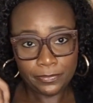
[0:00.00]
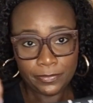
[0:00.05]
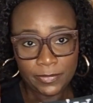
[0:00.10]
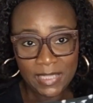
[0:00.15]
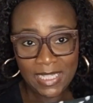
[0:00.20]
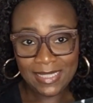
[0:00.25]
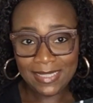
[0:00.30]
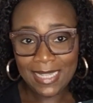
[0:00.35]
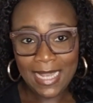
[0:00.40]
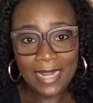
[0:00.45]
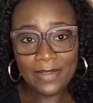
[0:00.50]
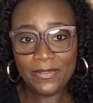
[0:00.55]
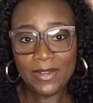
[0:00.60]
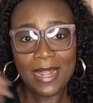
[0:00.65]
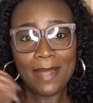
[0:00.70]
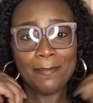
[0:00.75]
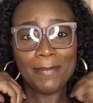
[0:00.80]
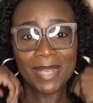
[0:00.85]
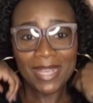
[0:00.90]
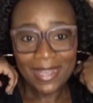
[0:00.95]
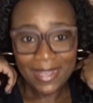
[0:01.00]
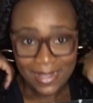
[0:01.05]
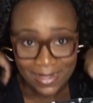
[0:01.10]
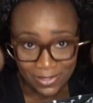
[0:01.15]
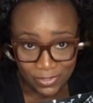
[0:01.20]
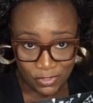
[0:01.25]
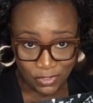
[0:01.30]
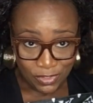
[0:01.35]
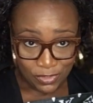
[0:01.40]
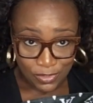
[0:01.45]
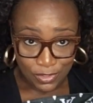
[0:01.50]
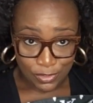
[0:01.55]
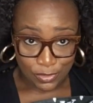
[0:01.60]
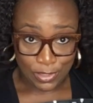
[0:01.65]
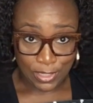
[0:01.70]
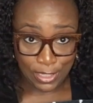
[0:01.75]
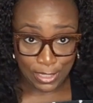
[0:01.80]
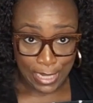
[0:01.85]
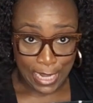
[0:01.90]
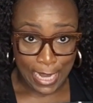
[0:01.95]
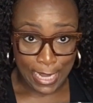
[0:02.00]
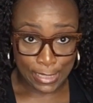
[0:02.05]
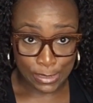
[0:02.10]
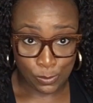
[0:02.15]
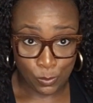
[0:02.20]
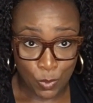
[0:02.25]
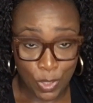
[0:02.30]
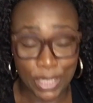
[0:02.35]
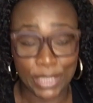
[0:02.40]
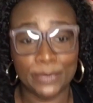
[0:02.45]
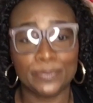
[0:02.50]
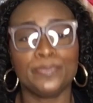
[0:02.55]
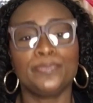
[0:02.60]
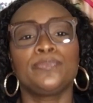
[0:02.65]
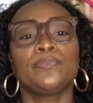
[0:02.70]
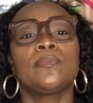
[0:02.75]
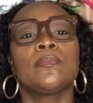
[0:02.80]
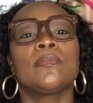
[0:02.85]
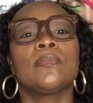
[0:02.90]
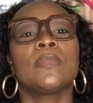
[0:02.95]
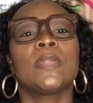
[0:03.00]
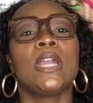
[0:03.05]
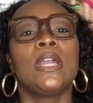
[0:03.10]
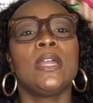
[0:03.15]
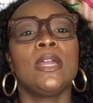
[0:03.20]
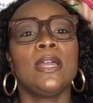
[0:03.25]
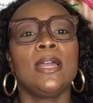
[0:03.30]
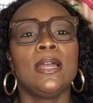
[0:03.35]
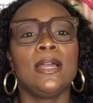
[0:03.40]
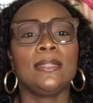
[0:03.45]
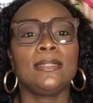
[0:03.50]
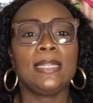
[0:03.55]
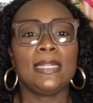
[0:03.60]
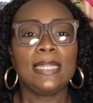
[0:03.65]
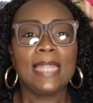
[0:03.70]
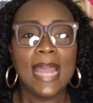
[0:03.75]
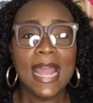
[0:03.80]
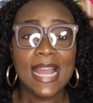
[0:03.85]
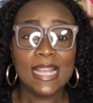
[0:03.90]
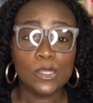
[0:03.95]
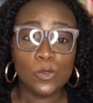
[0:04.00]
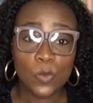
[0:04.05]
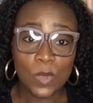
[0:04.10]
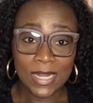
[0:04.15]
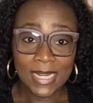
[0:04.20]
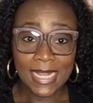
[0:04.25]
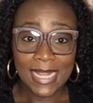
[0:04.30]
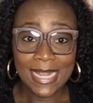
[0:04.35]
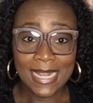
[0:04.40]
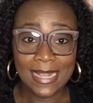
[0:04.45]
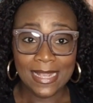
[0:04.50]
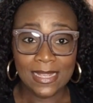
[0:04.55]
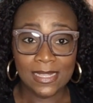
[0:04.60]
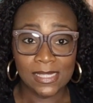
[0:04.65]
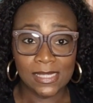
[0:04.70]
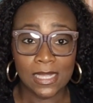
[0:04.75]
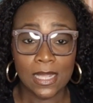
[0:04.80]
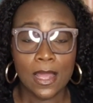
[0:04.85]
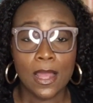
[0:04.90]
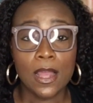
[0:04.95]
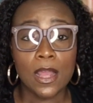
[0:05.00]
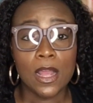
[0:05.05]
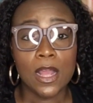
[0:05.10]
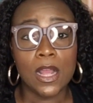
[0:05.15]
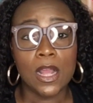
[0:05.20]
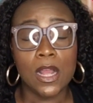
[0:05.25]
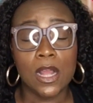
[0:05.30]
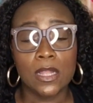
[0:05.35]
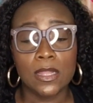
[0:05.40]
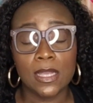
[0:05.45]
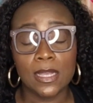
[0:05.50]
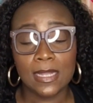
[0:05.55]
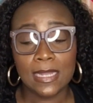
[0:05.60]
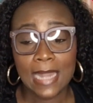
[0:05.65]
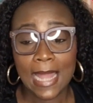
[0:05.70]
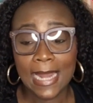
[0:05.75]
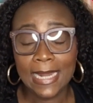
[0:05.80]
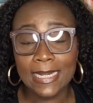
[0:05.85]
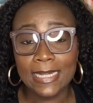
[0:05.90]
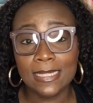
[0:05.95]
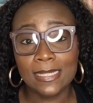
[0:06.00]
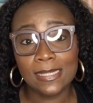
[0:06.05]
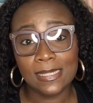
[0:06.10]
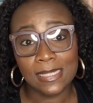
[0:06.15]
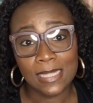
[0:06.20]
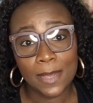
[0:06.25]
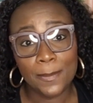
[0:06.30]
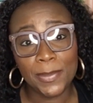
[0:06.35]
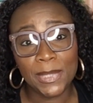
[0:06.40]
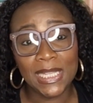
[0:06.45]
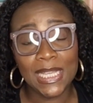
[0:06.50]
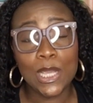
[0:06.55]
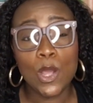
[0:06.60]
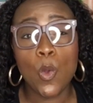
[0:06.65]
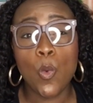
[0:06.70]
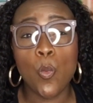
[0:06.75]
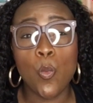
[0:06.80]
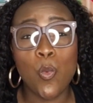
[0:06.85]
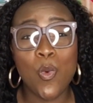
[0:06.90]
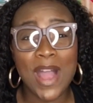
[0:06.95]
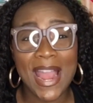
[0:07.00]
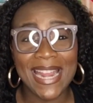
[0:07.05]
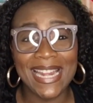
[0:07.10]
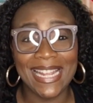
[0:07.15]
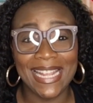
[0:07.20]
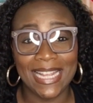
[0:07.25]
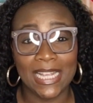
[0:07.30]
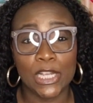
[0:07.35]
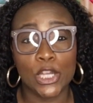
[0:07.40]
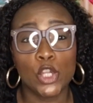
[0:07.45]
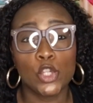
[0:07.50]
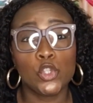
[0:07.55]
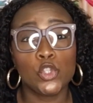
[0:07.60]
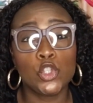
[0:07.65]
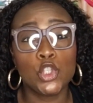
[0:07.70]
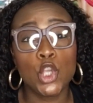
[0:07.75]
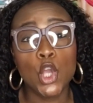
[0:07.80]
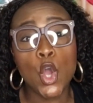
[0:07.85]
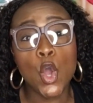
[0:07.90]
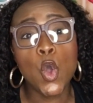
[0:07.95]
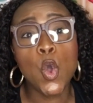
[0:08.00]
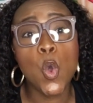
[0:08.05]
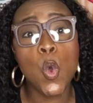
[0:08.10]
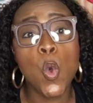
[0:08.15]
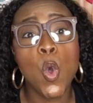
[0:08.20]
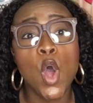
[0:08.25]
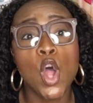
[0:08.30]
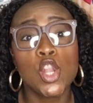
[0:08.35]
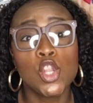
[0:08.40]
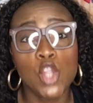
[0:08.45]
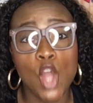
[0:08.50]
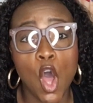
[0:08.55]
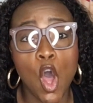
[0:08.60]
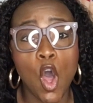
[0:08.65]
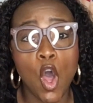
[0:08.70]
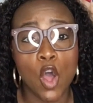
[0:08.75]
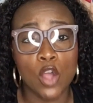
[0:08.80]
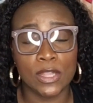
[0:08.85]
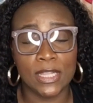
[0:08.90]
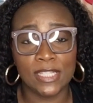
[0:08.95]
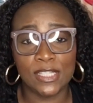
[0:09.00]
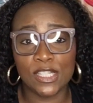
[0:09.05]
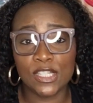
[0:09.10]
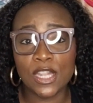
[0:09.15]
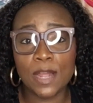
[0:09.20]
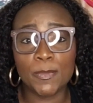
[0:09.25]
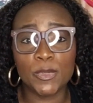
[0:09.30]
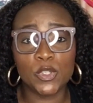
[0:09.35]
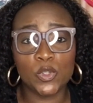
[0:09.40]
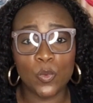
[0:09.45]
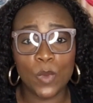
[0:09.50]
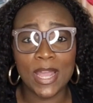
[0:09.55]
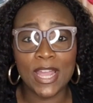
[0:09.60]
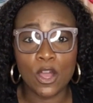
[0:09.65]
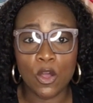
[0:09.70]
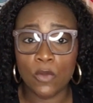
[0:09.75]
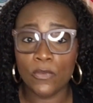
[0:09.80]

It's not even that big. It's just the last one. The last one is, the client is simply waiting too long. This is number 12.